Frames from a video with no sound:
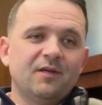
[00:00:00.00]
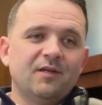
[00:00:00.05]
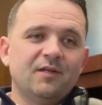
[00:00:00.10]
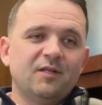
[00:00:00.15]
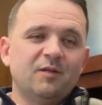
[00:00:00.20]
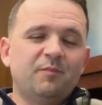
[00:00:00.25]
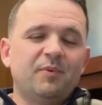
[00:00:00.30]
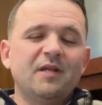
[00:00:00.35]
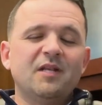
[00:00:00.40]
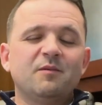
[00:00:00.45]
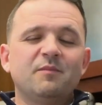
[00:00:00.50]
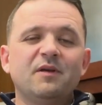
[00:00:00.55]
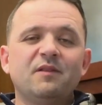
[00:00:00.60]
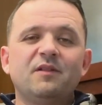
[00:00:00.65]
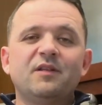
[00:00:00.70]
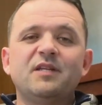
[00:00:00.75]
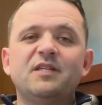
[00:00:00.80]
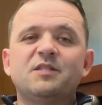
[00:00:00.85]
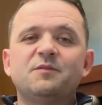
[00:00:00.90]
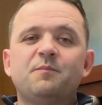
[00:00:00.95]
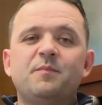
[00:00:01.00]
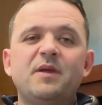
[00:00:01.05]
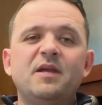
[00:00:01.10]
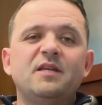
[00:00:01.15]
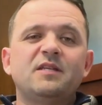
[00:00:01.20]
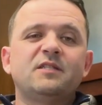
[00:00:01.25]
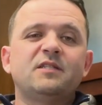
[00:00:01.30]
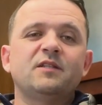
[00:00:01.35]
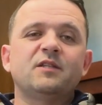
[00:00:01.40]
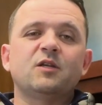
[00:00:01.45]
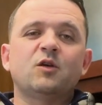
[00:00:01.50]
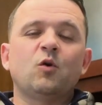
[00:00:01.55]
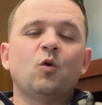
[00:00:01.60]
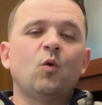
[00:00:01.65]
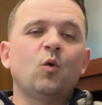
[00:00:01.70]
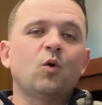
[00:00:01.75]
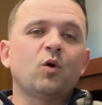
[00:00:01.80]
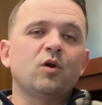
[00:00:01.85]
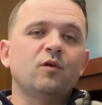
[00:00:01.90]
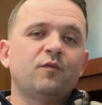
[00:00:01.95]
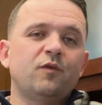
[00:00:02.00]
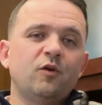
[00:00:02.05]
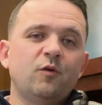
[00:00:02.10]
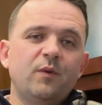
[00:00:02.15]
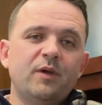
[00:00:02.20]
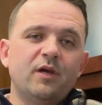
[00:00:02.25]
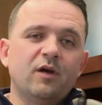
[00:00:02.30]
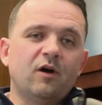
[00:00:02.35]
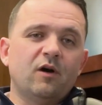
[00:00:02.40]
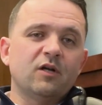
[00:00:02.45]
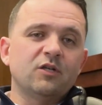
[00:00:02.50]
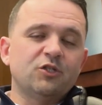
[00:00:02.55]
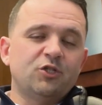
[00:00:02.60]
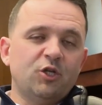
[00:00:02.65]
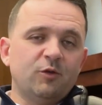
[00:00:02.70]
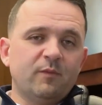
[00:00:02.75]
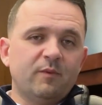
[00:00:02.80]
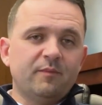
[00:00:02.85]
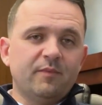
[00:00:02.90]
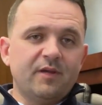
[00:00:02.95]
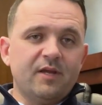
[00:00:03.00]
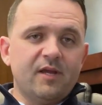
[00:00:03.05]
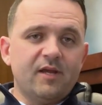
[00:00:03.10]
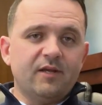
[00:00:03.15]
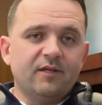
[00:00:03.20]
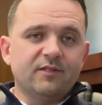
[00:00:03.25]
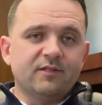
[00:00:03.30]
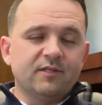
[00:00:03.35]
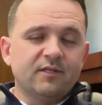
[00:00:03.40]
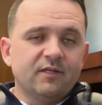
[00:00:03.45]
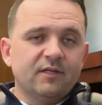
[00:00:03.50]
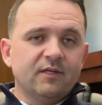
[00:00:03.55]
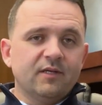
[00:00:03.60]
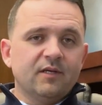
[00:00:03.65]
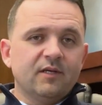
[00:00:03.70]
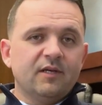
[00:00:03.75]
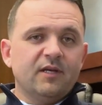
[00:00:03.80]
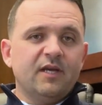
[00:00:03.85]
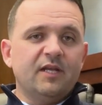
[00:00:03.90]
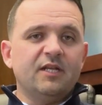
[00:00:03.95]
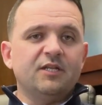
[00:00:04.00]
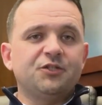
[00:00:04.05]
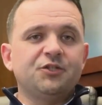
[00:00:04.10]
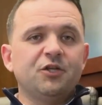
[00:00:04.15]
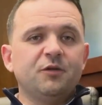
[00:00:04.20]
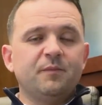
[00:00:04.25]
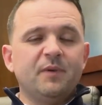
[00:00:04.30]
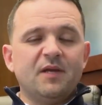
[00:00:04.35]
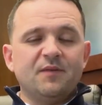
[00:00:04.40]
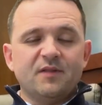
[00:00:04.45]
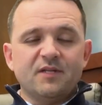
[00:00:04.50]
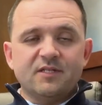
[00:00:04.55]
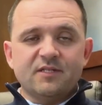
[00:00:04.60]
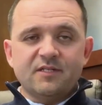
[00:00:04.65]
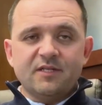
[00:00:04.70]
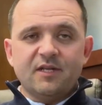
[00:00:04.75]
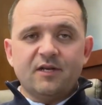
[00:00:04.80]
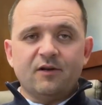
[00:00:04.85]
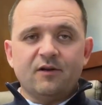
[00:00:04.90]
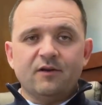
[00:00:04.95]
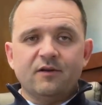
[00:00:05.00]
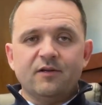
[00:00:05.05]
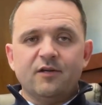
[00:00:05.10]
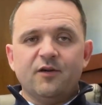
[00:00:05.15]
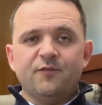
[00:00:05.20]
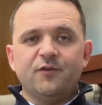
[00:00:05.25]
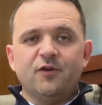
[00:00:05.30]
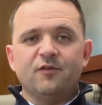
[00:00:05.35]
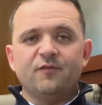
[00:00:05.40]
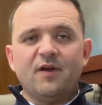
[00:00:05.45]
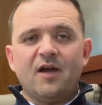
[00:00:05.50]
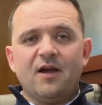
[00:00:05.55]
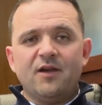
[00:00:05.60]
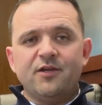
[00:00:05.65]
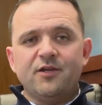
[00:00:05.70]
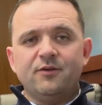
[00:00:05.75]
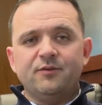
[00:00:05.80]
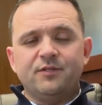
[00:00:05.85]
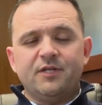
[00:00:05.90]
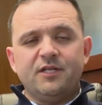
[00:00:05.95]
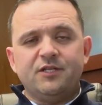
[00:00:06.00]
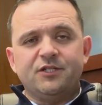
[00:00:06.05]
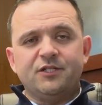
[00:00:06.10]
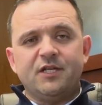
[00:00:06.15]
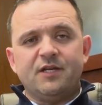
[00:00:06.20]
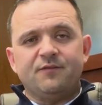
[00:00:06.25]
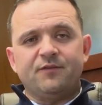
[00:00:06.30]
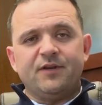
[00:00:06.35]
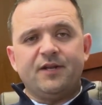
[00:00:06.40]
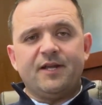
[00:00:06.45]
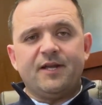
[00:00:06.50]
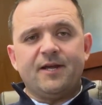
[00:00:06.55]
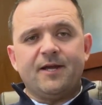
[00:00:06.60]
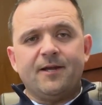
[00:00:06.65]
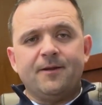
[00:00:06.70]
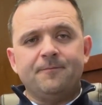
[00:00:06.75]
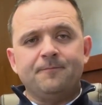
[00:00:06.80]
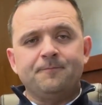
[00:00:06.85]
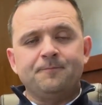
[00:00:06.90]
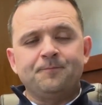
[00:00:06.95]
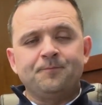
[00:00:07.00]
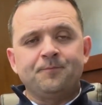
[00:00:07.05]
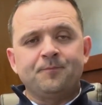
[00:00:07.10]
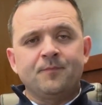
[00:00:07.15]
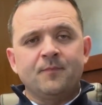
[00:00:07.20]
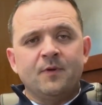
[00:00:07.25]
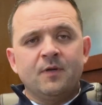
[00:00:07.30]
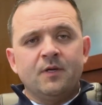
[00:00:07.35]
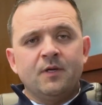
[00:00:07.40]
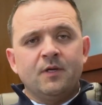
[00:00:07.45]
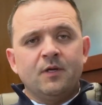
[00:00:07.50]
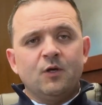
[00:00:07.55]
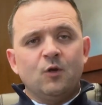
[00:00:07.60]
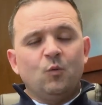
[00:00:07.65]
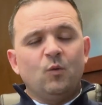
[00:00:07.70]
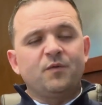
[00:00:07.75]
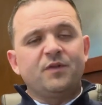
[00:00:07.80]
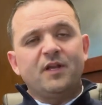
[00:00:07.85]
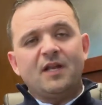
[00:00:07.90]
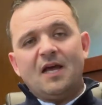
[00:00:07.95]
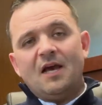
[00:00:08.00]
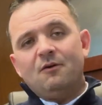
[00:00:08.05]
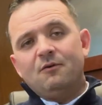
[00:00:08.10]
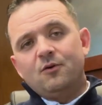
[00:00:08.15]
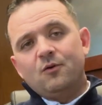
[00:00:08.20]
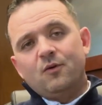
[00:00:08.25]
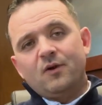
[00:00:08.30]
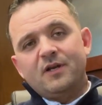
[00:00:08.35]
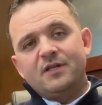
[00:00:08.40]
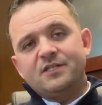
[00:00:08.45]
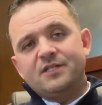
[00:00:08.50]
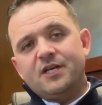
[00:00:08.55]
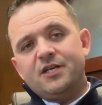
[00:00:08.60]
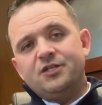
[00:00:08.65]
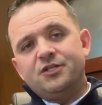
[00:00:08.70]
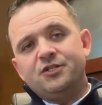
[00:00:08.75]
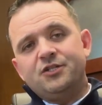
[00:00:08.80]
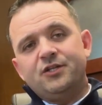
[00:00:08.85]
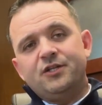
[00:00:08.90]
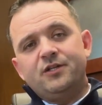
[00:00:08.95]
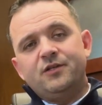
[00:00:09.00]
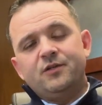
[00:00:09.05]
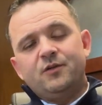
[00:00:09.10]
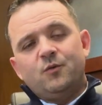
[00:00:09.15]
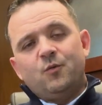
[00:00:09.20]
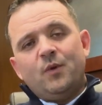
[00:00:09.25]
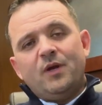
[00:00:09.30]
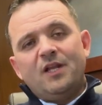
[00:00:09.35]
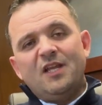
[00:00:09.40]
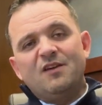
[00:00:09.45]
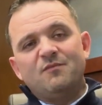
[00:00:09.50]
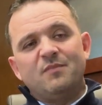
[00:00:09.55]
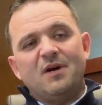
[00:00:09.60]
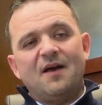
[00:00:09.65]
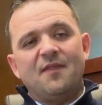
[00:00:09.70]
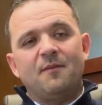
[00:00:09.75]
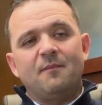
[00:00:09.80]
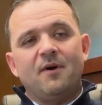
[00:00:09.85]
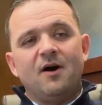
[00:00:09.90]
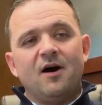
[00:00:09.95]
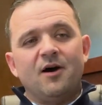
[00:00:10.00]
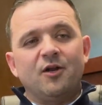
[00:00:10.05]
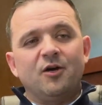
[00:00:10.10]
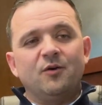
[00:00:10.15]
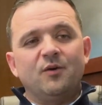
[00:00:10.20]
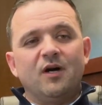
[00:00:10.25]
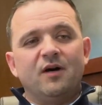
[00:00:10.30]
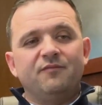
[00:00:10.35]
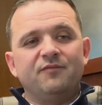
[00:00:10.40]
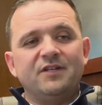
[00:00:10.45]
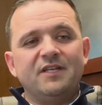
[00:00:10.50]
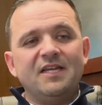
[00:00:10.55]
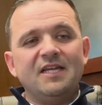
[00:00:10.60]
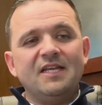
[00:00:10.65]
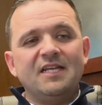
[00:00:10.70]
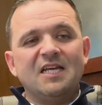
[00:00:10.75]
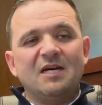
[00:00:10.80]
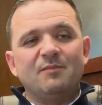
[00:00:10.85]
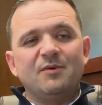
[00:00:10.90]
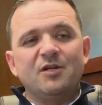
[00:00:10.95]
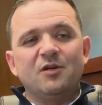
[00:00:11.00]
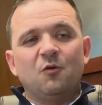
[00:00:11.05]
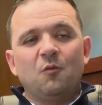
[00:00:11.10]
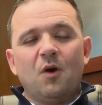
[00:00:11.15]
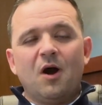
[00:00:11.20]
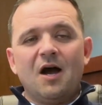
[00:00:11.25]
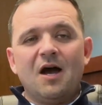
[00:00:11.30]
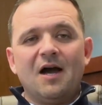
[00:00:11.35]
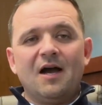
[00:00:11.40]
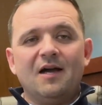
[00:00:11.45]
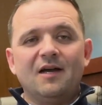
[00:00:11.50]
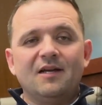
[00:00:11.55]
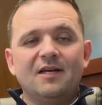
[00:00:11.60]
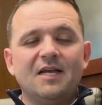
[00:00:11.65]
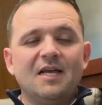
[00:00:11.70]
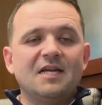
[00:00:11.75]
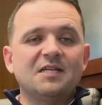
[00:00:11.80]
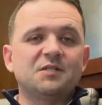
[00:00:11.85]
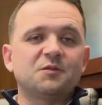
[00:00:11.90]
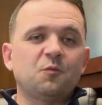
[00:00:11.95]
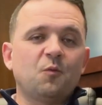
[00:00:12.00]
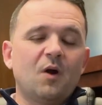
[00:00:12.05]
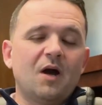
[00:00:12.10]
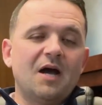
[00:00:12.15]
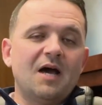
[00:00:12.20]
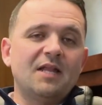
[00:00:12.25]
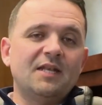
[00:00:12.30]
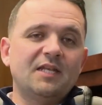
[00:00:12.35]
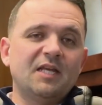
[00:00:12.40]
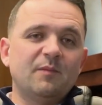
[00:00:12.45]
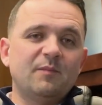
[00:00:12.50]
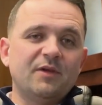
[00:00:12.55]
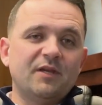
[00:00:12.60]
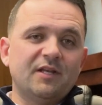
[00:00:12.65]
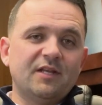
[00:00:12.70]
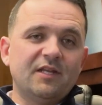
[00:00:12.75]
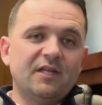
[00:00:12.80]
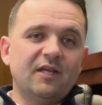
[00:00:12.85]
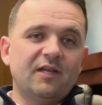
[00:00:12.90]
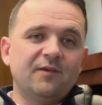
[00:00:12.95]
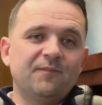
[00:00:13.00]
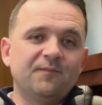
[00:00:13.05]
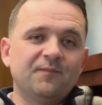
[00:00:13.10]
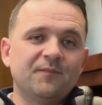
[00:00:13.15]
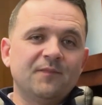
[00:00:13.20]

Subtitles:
Dependability speaks to the core of who we are as human beings, and it should be at the center of your values each and every day. Within our organization, we live by the motto of DWYSYWD,